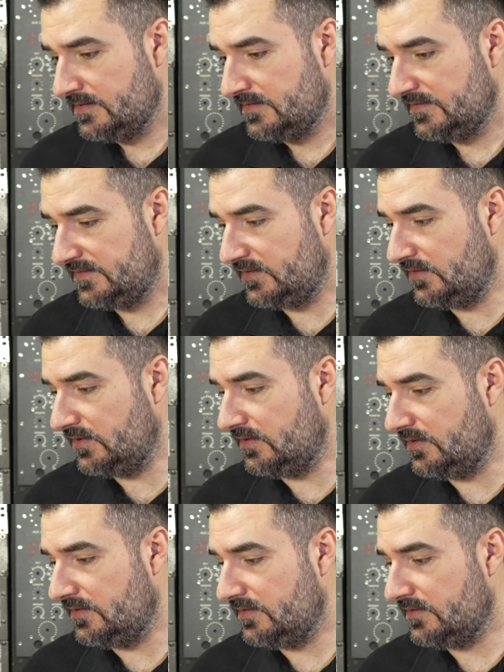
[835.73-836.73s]

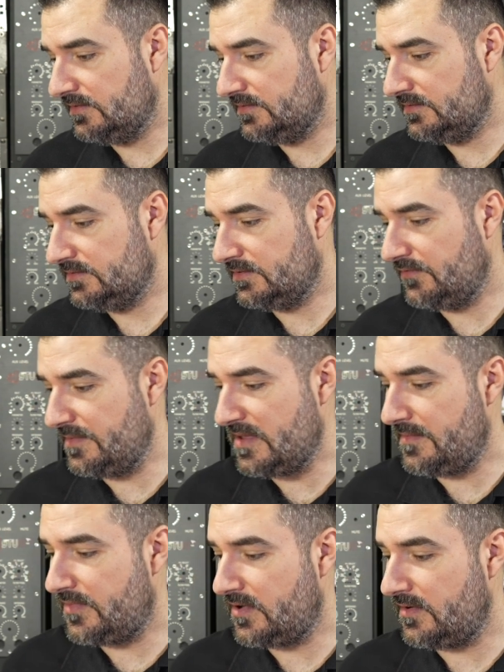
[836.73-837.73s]
So
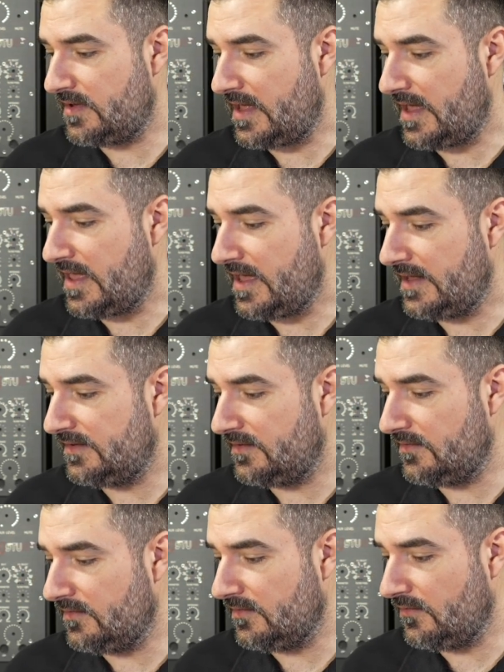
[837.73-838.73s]
remember, I had
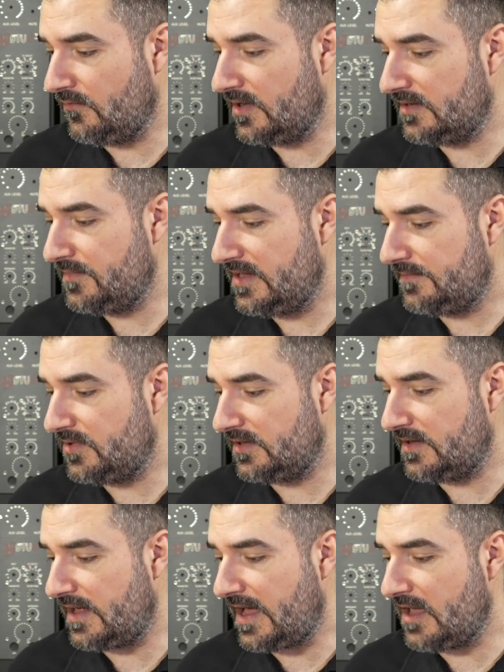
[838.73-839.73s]
one beat,
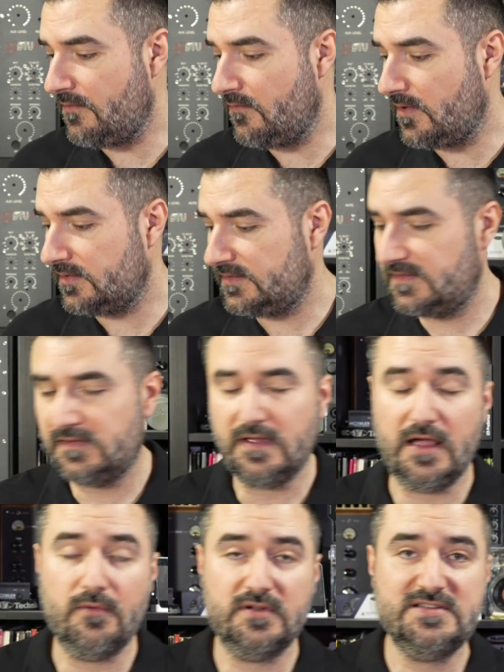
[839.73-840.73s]
but I
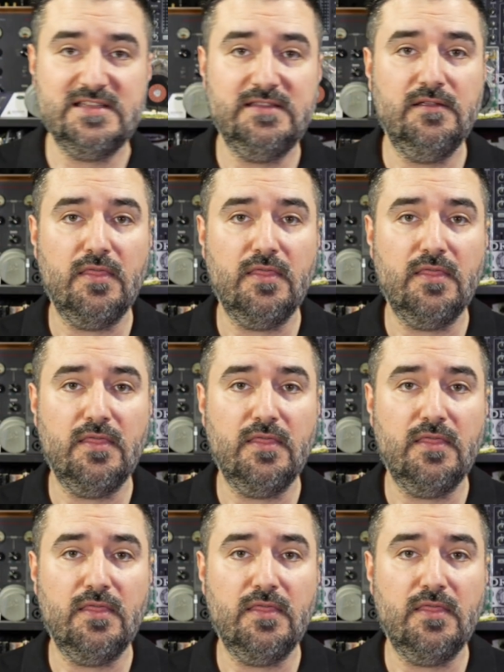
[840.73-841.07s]
wanted